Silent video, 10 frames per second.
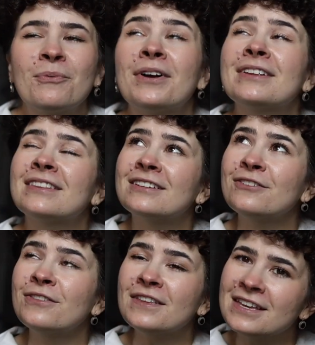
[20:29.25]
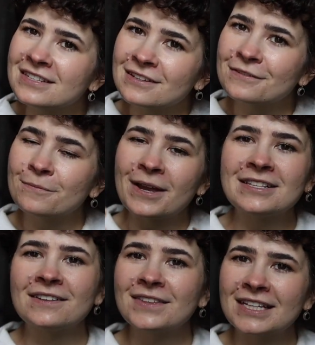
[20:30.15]
But the good thing is, if you
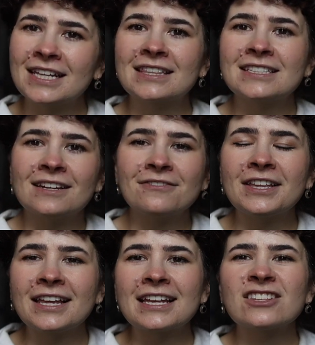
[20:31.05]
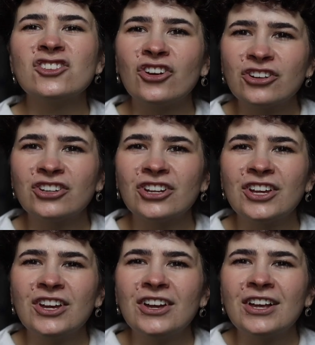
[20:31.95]
paint something like this, I feel like it's not
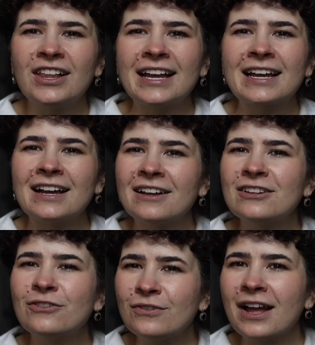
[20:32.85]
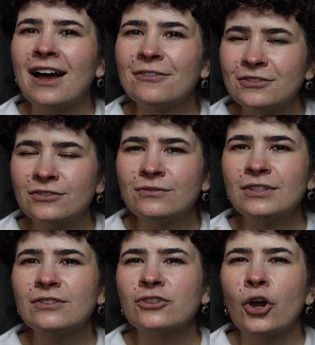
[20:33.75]
like you don't have to do
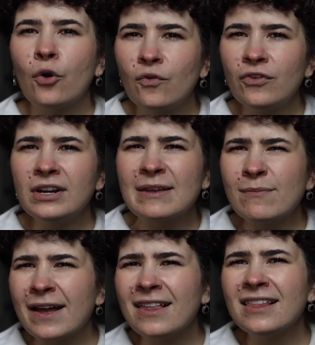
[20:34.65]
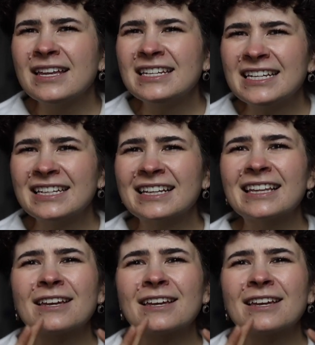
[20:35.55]
it overly well in detail.